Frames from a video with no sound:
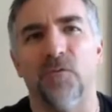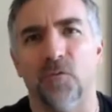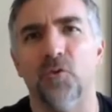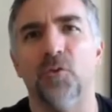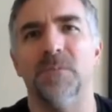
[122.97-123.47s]

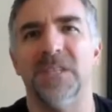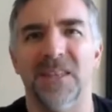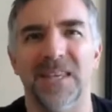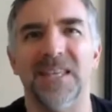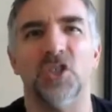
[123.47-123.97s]
room to
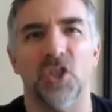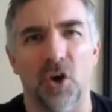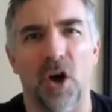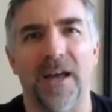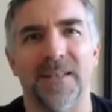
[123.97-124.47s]
these
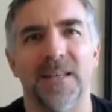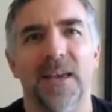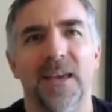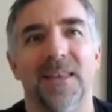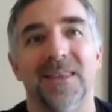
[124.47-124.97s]
thoughts
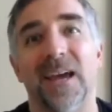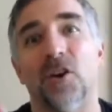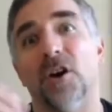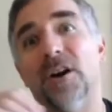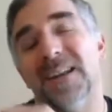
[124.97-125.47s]
that
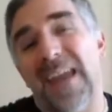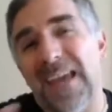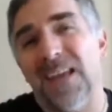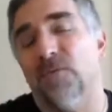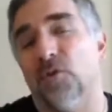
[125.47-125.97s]
are
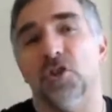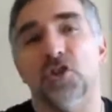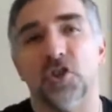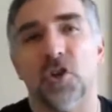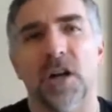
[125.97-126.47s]
negative or
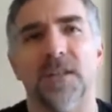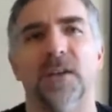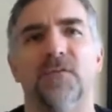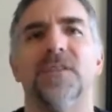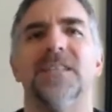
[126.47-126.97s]

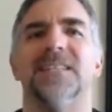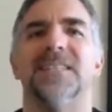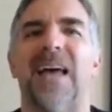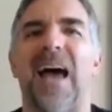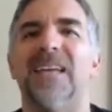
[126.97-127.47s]
destructive,
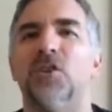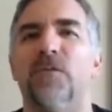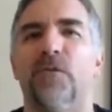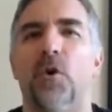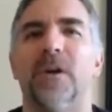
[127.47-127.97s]
decide to
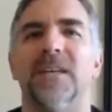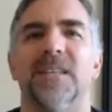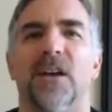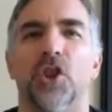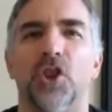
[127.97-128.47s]
focus
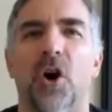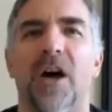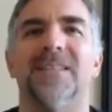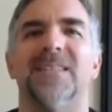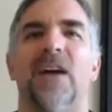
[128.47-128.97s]
on
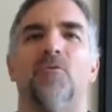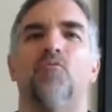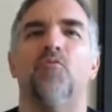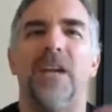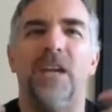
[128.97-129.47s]
thoughts that
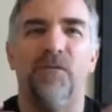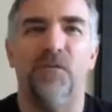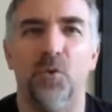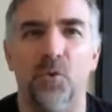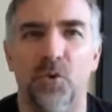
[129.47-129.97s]

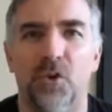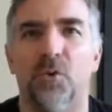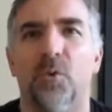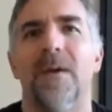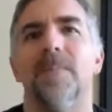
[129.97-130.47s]
refuel
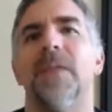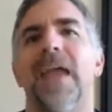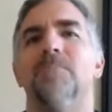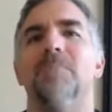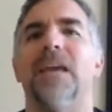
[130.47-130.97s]
you
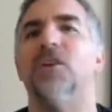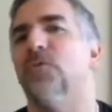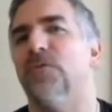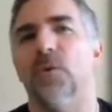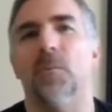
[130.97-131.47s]
and make you
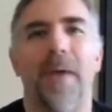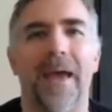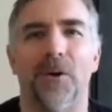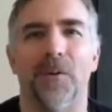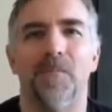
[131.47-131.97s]
feel
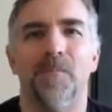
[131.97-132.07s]
better.